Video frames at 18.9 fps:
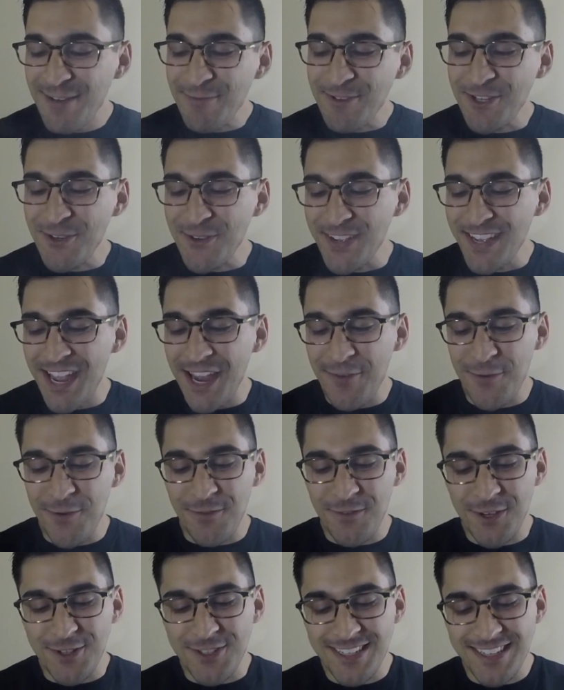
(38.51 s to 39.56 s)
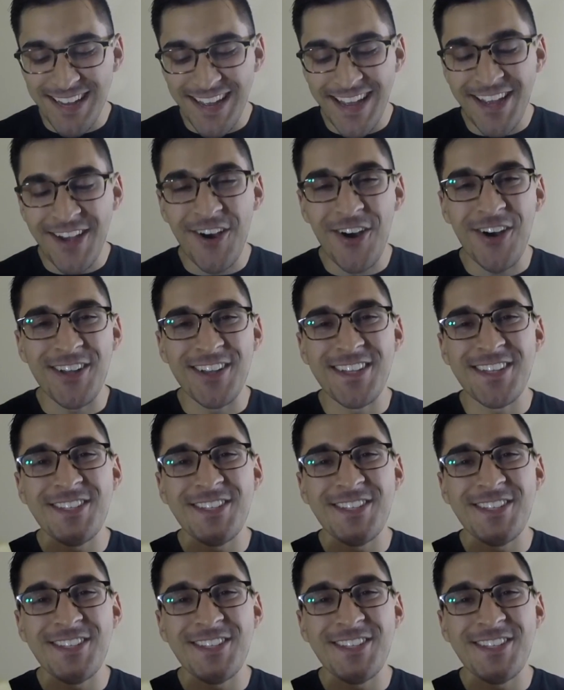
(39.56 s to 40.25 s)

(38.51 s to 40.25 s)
am doing a review today on